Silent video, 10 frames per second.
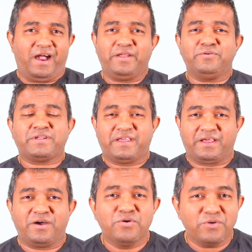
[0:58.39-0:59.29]
I don't
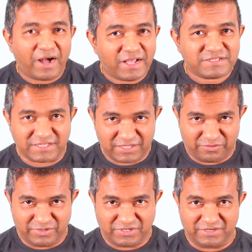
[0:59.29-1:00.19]
care who asking the
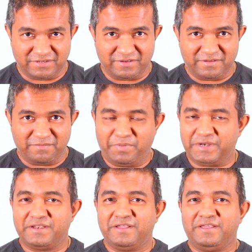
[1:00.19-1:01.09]
question,
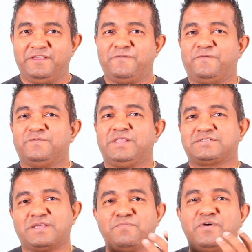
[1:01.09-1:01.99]
but if
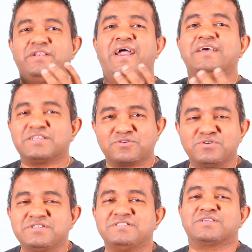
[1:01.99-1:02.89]
that someone has a
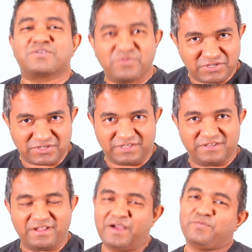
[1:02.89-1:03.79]
question, it's a
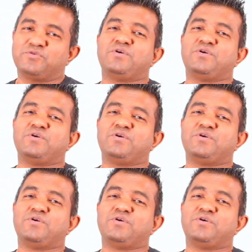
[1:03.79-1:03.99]
question, I want